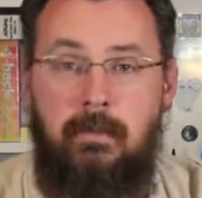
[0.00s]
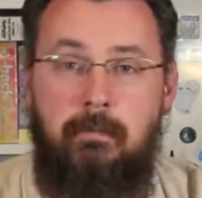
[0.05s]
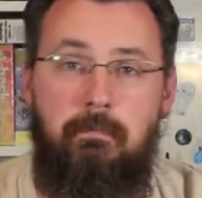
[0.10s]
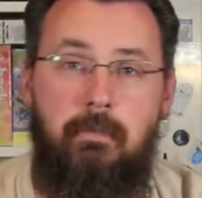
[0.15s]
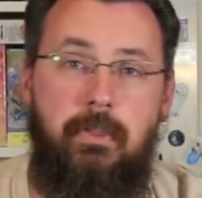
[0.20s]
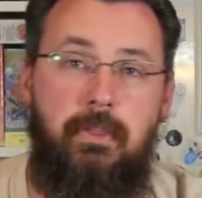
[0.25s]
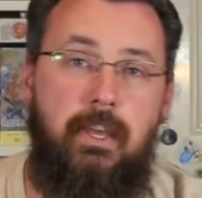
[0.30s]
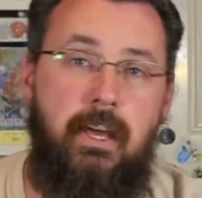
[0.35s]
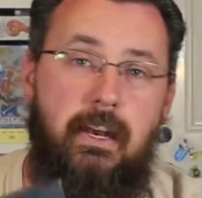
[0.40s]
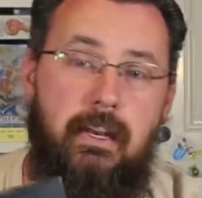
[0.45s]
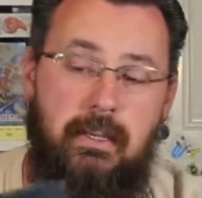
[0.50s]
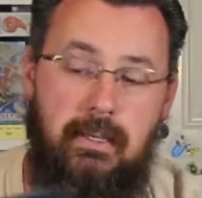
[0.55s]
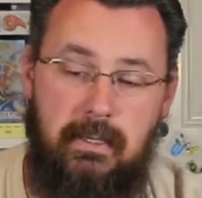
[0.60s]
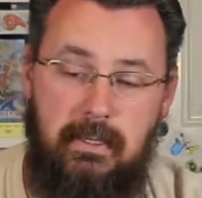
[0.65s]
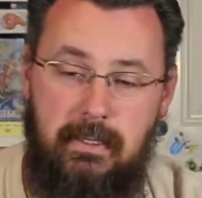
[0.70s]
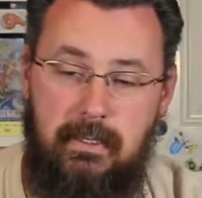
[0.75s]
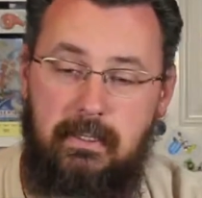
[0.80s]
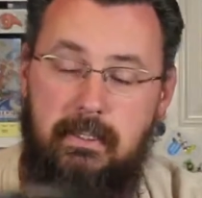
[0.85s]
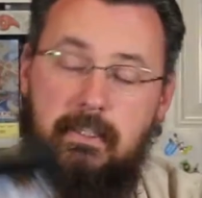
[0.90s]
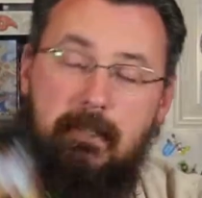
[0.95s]
But that
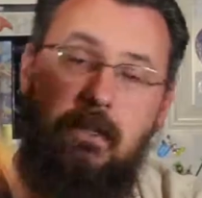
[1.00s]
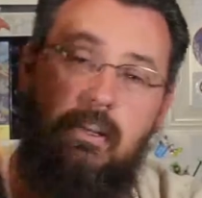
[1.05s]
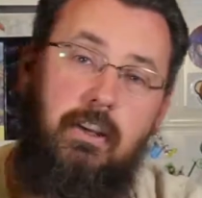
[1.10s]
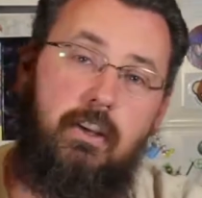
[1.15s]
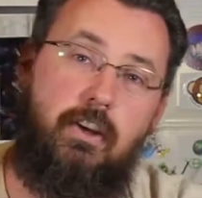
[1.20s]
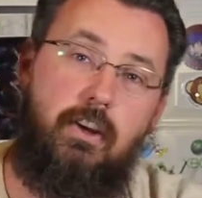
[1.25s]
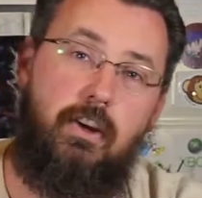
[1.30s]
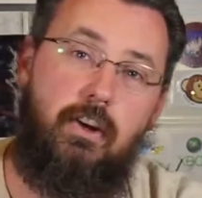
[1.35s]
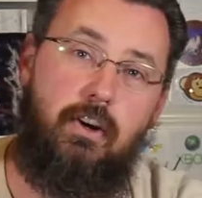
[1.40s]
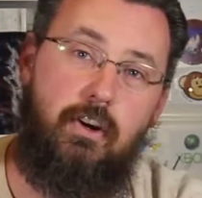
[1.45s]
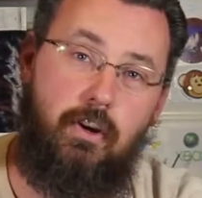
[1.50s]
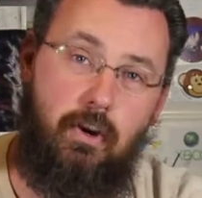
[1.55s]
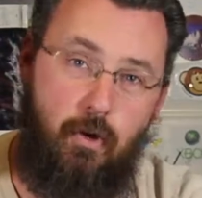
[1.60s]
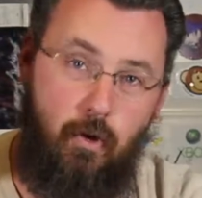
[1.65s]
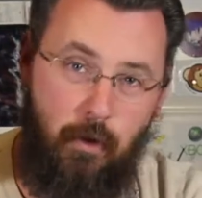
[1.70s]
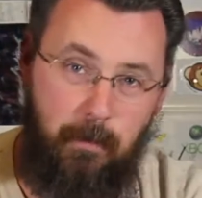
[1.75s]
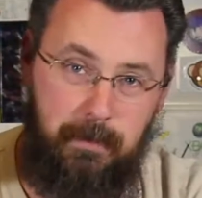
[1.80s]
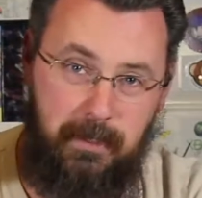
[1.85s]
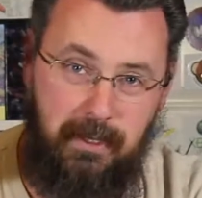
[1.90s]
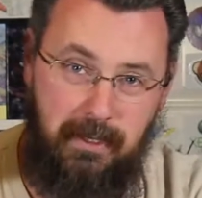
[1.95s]
is
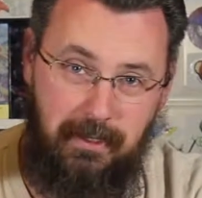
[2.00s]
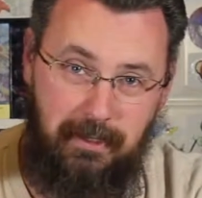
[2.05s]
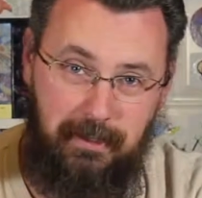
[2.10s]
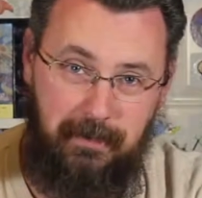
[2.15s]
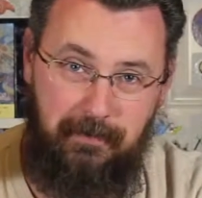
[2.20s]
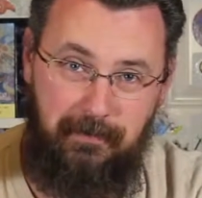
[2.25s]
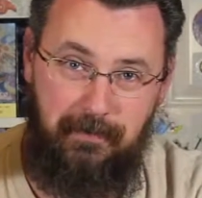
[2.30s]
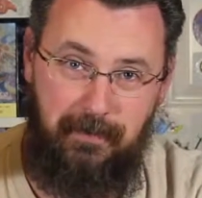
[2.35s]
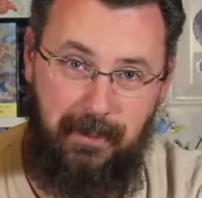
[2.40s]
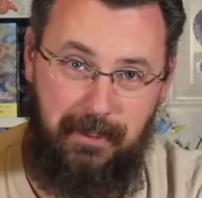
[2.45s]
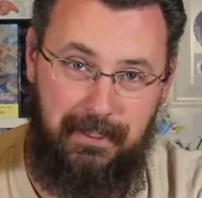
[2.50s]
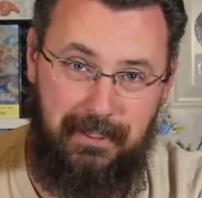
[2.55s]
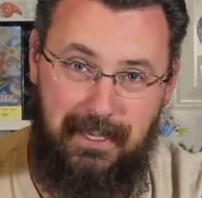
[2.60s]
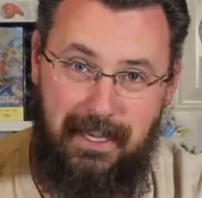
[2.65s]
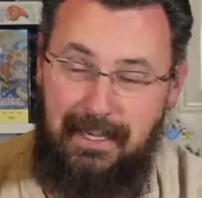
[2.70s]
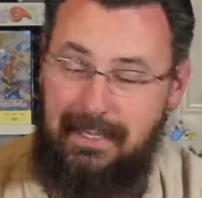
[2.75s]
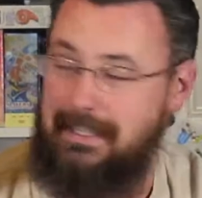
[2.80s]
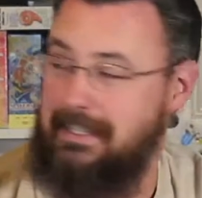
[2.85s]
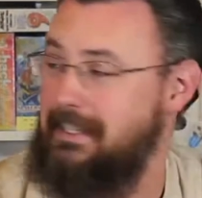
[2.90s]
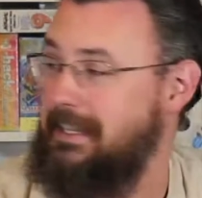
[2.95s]
Corpse Killer on the
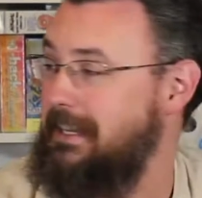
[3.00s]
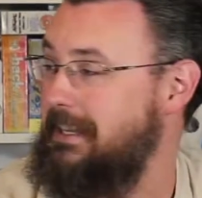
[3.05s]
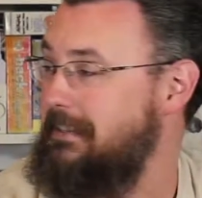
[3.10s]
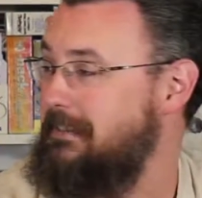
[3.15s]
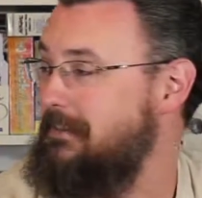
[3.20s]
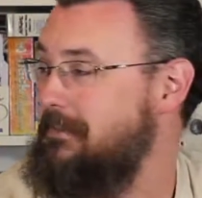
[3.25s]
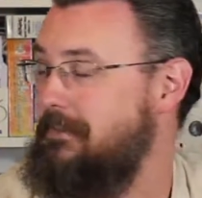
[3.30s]
Sega CD.